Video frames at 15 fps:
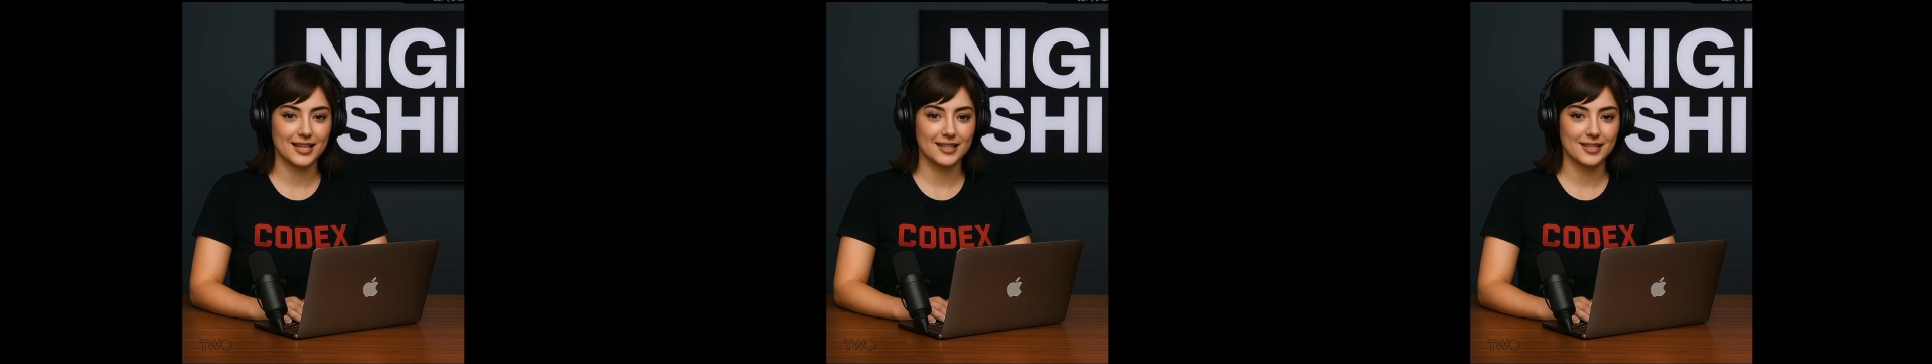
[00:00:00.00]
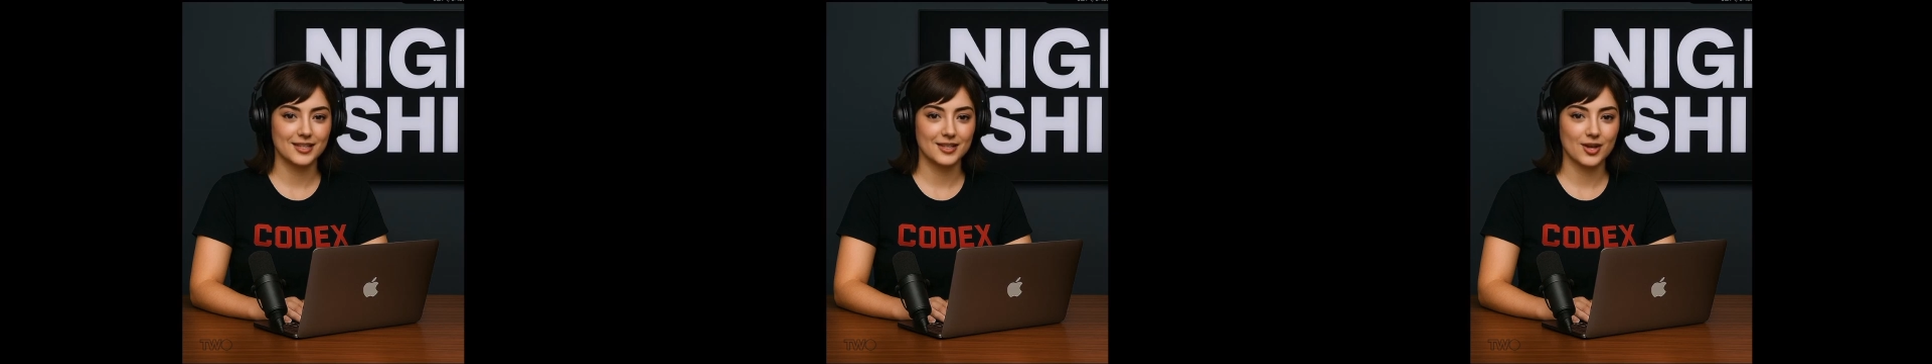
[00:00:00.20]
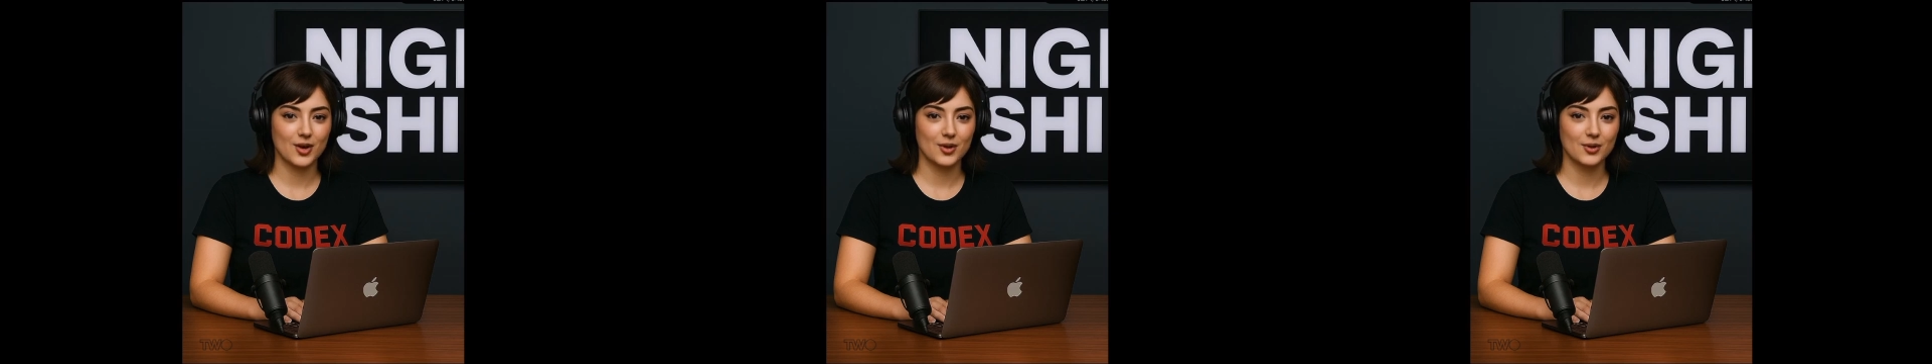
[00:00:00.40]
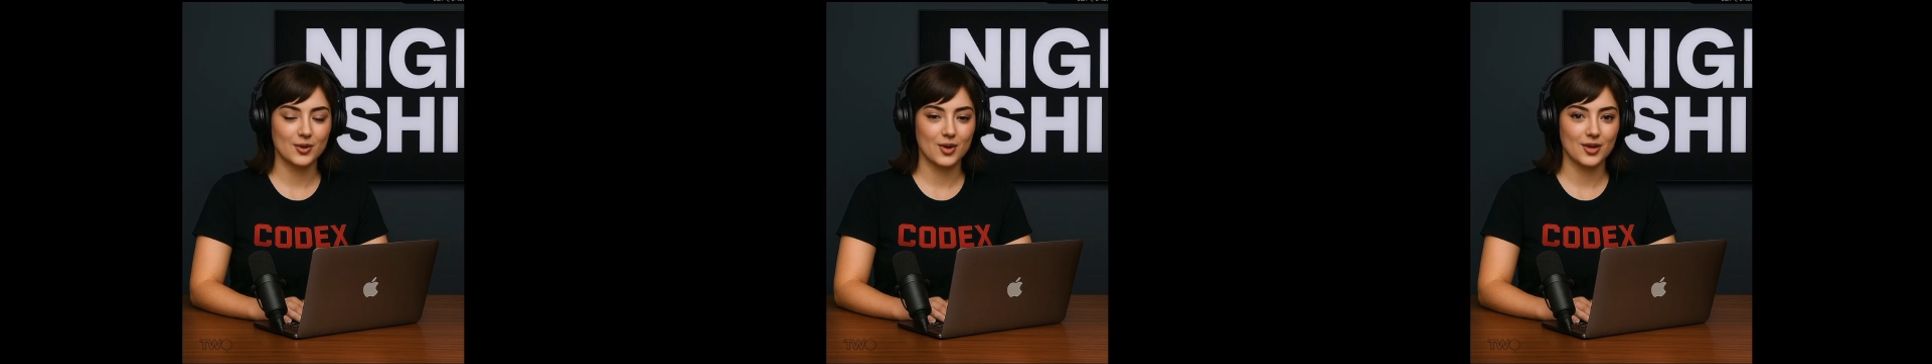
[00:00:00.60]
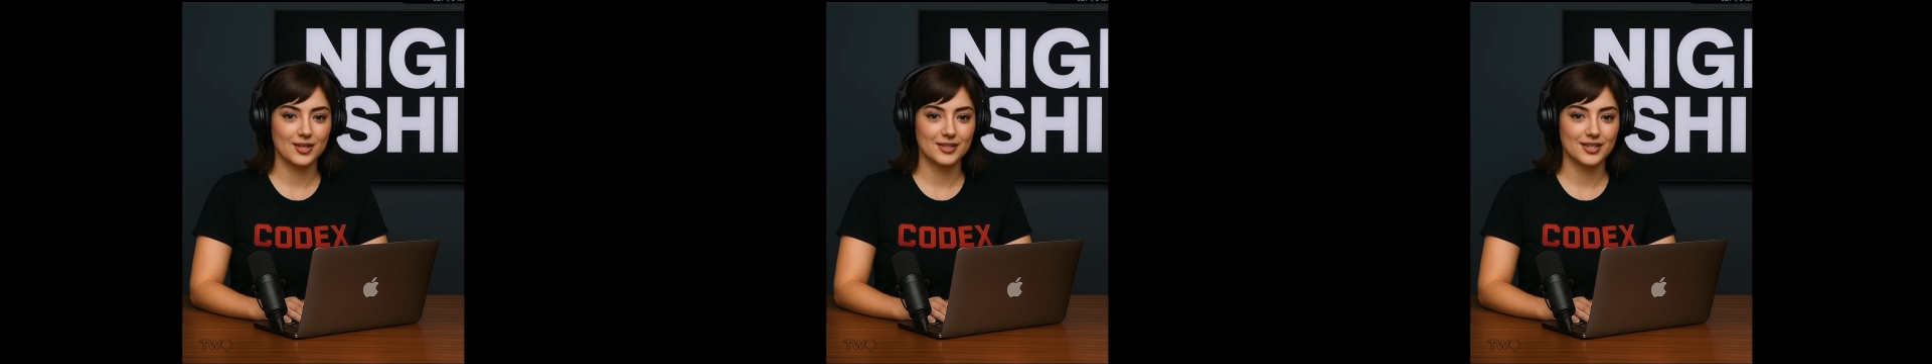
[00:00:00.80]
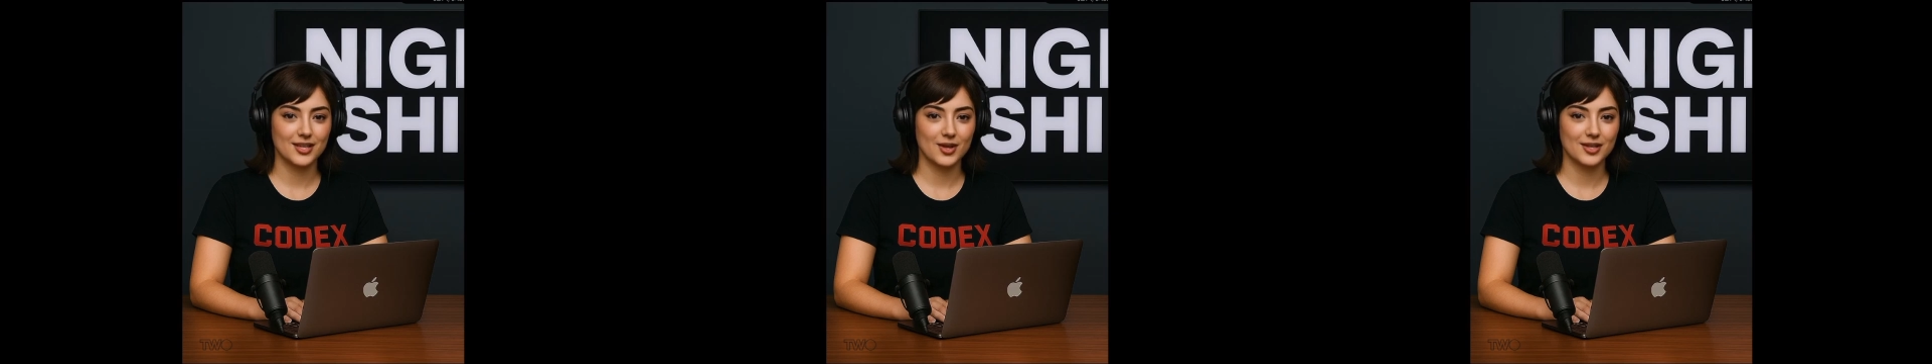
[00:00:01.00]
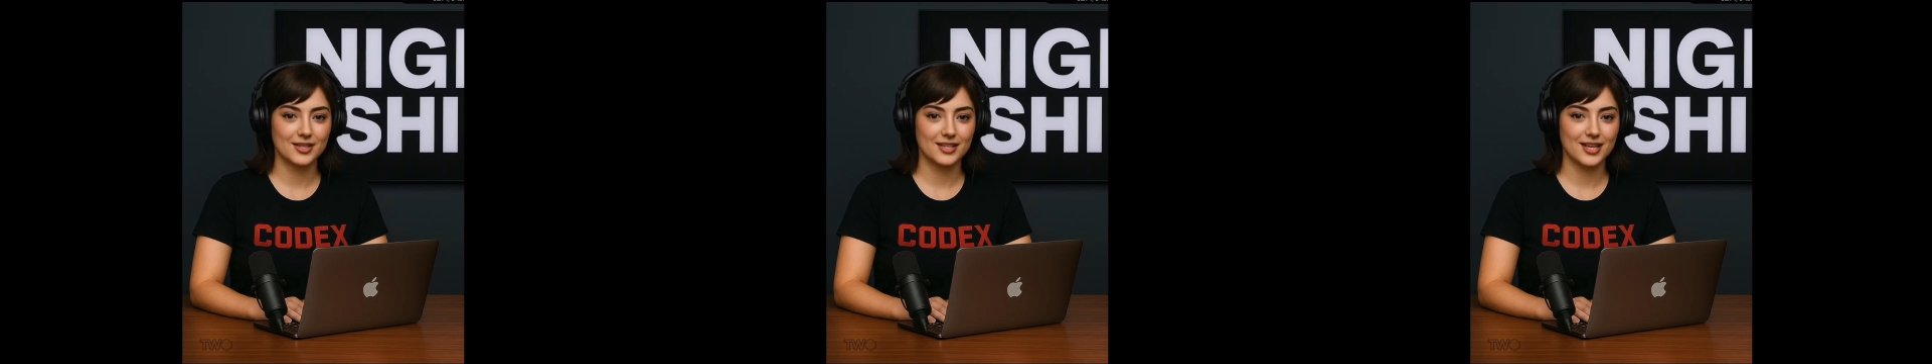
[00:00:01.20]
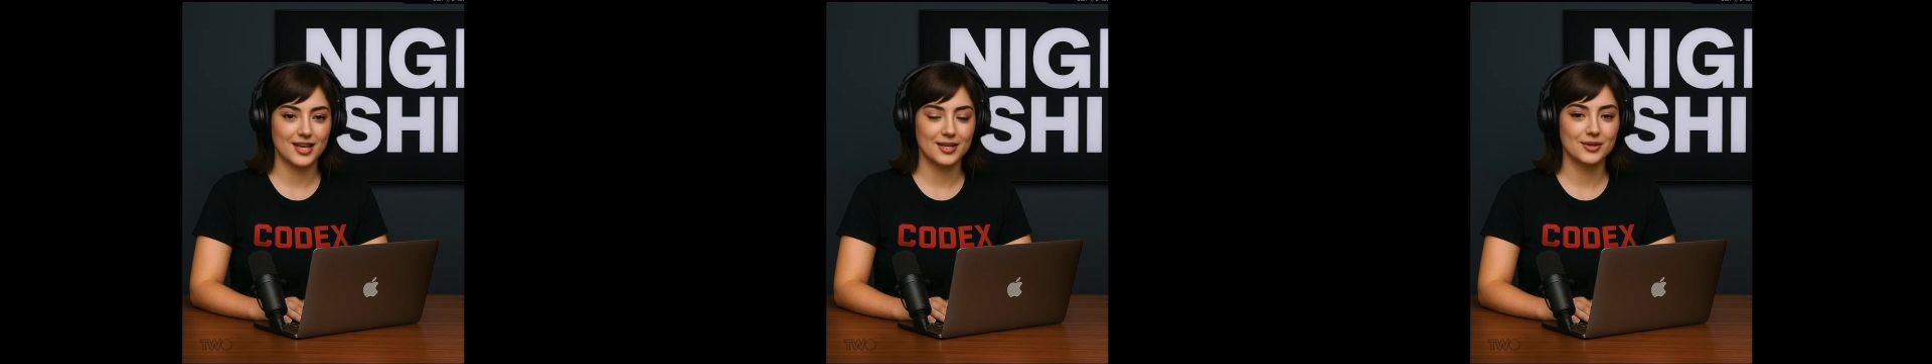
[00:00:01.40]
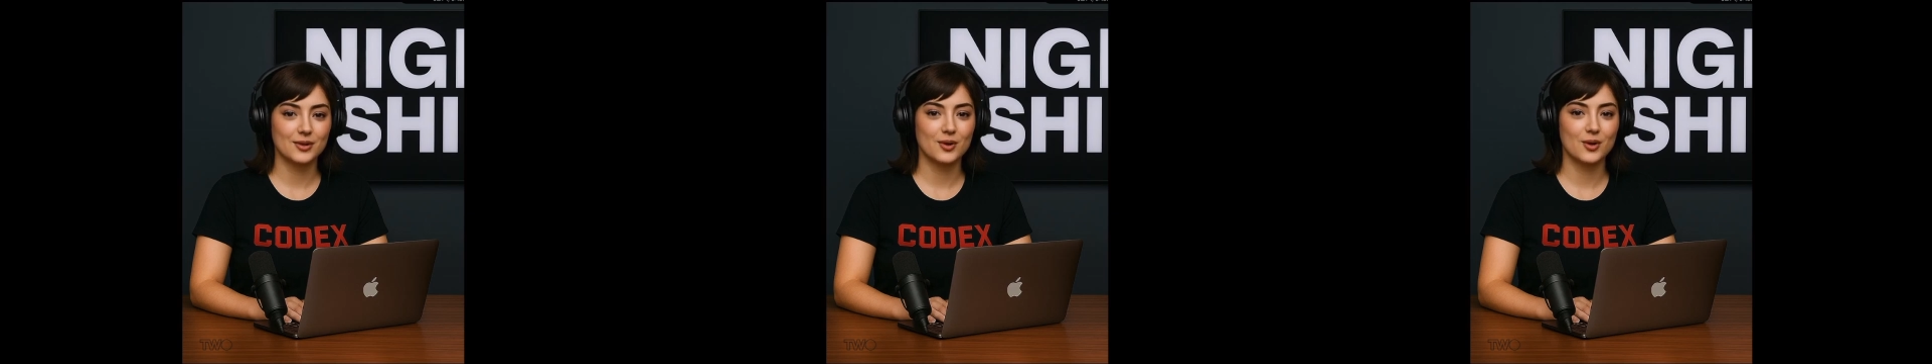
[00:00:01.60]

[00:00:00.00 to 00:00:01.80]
isn't a worse Cursor